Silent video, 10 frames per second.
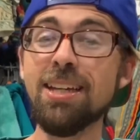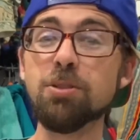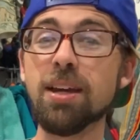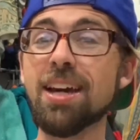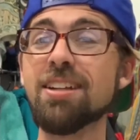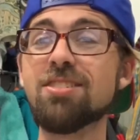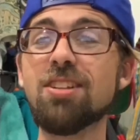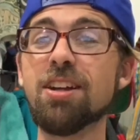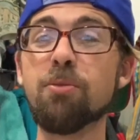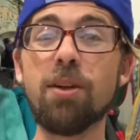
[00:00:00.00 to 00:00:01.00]
So I kind of
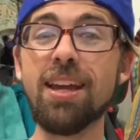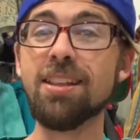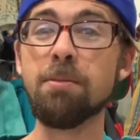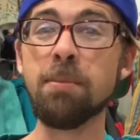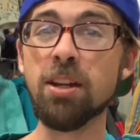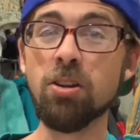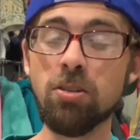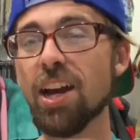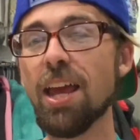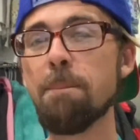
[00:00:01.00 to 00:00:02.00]
stuck it right in the middle.
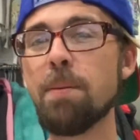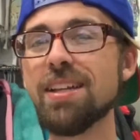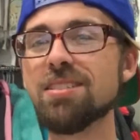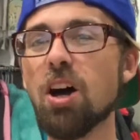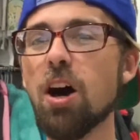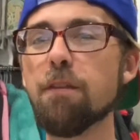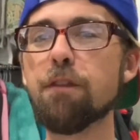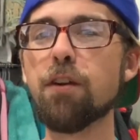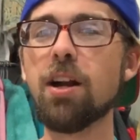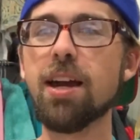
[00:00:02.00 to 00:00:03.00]
I got a best
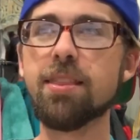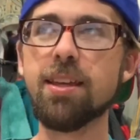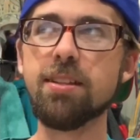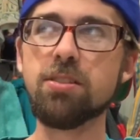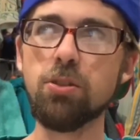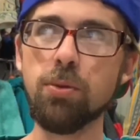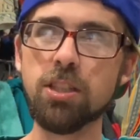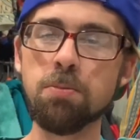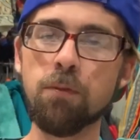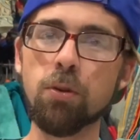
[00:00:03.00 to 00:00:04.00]
offer, I think 2
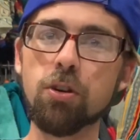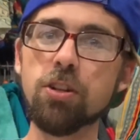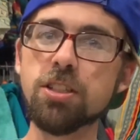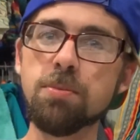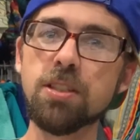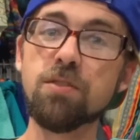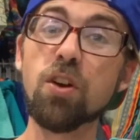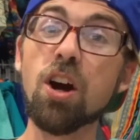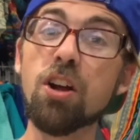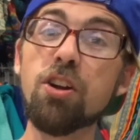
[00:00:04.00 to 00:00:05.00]
weeks before Christmas,
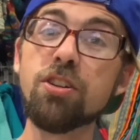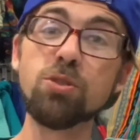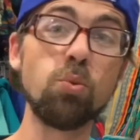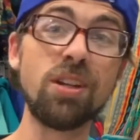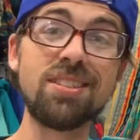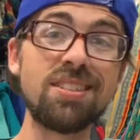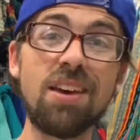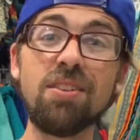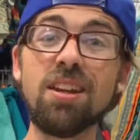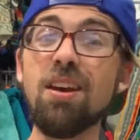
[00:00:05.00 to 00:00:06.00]
for
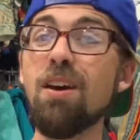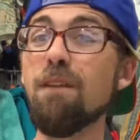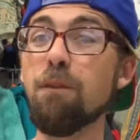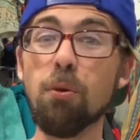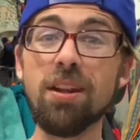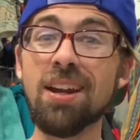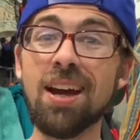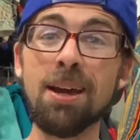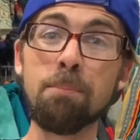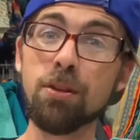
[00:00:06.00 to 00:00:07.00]

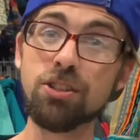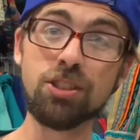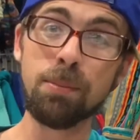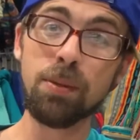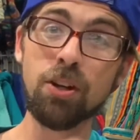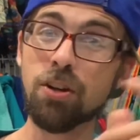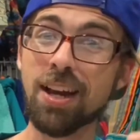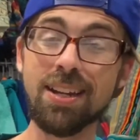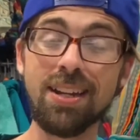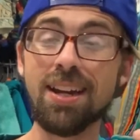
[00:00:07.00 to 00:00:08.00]
$127.49 plus shipping, or
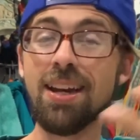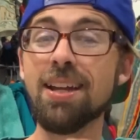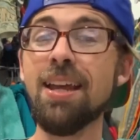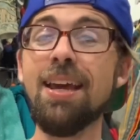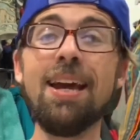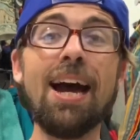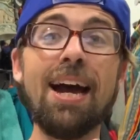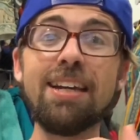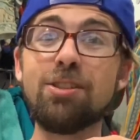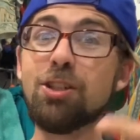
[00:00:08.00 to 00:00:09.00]
$99.
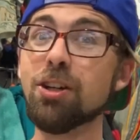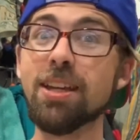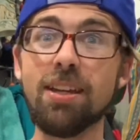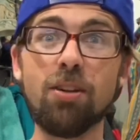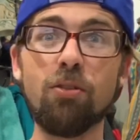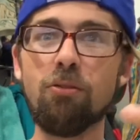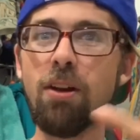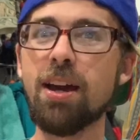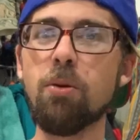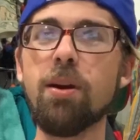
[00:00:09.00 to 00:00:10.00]
I took it
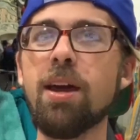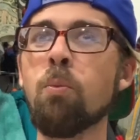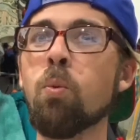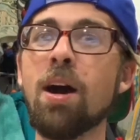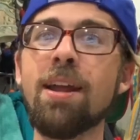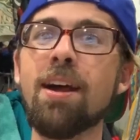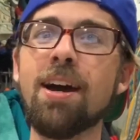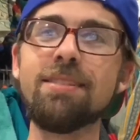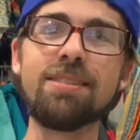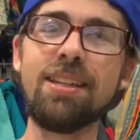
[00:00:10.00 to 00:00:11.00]
right away. Why
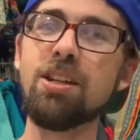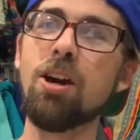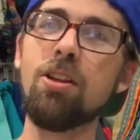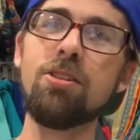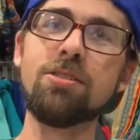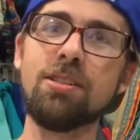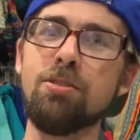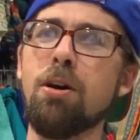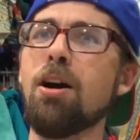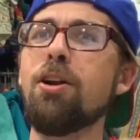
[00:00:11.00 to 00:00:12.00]
not? $10
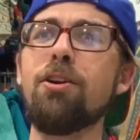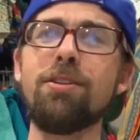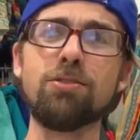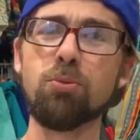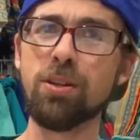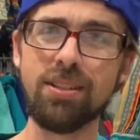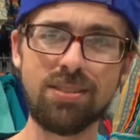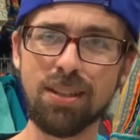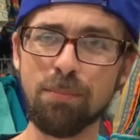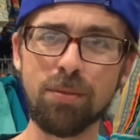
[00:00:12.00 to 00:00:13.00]
into $120
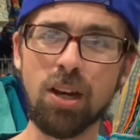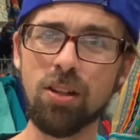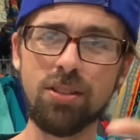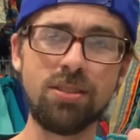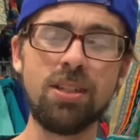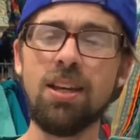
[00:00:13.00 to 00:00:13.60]
something.